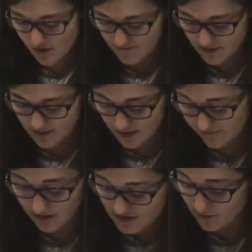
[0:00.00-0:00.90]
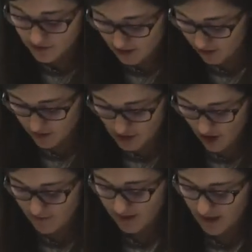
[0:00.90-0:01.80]
or if there is a particular
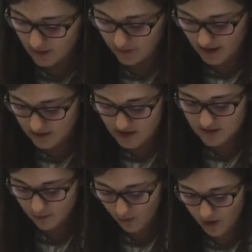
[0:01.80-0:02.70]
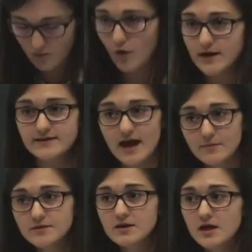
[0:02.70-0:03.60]
topic that you would like to explore more in depth,